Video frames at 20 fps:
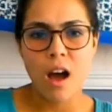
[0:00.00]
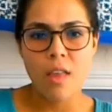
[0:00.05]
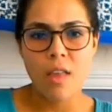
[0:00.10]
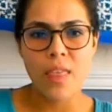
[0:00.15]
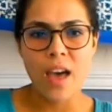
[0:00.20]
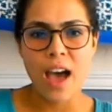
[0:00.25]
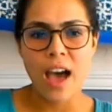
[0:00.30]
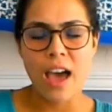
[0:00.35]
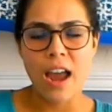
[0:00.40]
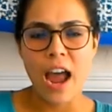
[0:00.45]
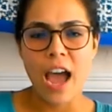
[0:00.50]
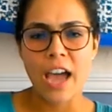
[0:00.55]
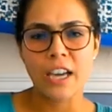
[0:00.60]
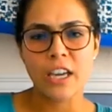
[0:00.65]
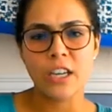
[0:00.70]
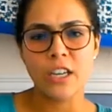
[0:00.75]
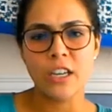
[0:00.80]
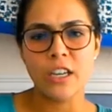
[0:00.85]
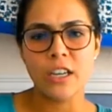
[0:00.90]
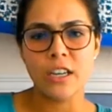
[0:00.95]
that I
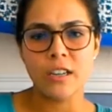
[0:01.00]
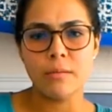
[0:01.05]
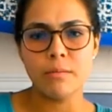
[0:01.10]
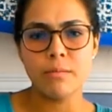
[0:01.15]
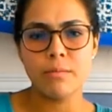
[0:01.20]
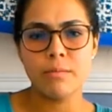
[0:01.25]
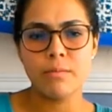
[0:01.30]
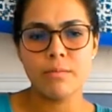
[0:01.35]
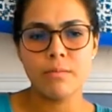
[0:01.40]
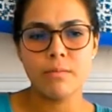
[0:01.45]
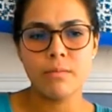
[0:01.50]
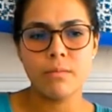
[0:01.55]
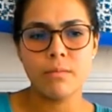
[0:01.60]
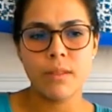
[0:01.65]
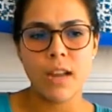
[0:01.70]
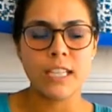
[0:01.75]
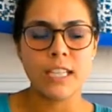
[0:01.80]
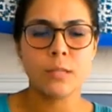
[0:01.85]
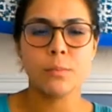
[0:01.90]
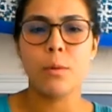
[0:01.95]
could
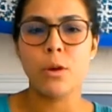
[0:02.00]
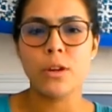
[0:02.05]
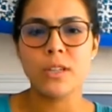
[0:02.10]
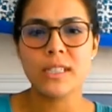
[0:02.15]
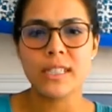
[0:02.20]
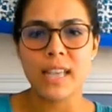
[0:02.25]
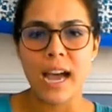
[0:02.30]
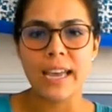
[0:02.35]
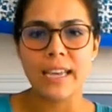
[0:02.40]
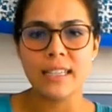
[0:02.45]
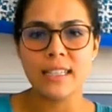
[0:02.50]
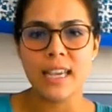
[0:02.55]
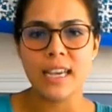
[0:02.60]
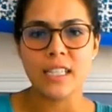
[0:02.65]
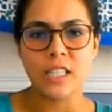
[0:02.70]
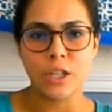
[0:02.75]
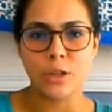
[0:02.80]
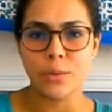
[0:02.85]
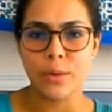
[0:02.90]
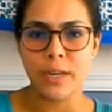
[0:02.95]
explore science
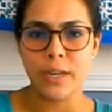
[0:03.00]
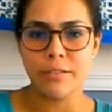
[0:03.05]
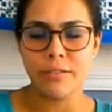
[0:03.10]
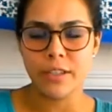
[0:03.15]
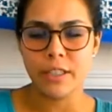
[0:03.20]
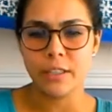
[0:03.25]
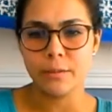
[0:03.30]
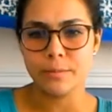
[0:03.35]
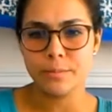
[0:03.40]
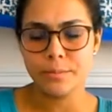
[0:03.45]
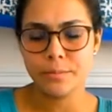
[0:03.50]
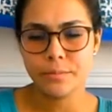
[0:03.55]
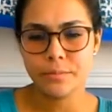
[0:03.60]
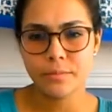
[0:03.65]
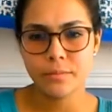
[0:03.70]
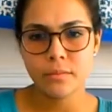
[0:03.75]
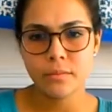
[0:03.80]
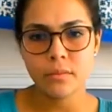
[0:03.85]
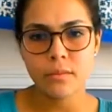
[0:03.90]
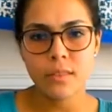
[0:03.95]
as a career field.
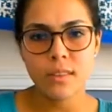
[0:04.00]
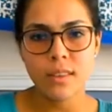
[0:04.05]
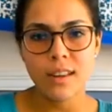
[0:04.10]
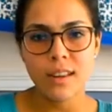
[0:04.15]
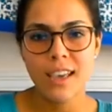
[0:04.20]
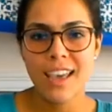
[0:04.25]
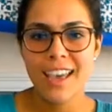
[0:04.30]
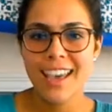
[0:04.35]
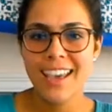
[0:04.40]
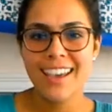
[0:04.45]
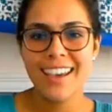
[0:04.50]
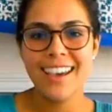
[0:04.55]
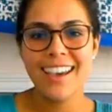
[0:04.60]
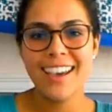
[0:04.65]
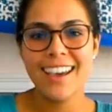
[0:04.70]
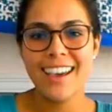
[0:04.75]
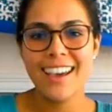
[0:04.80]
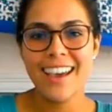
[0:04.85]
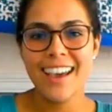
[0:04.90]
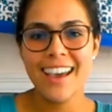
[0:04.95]

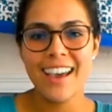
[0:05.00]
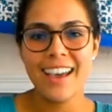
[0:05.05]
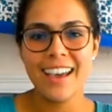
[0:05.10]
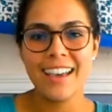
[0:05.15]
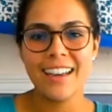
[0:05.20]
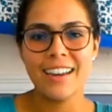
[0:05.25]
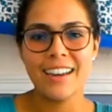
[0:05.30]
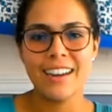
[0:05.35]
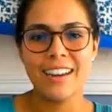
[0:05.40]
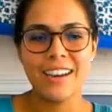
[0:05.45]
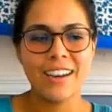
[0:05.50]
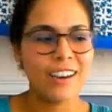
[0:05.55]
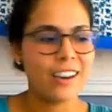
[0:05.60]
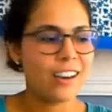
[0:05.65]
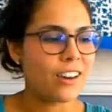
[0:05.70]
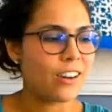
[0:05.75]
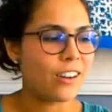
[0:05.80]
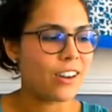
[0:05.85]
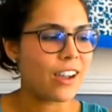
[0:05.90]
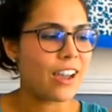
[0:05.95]
And
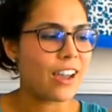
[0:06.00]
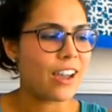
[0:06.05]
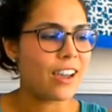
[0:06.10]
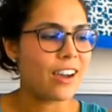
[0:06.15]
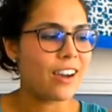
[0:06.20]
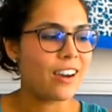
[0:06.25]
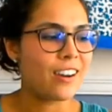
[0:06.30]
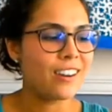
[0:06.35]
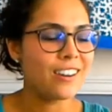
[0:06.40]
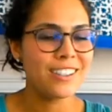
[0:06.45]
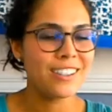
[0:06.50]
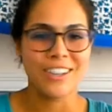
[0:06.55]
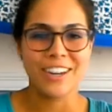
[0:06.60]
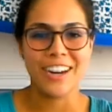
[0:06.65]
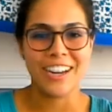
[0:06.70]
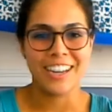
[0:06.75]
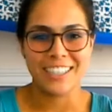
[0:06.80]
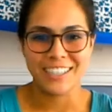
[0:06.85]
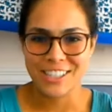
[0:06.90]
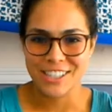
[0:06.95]
oh, okay, sorry,
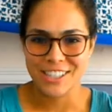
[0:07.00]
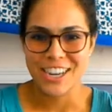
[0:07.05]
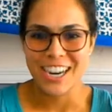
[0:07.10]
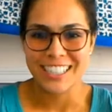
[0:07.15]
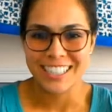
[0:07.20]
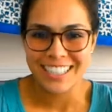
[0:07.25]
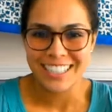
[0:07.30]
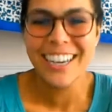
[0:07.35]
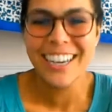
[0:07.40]
I got distracted.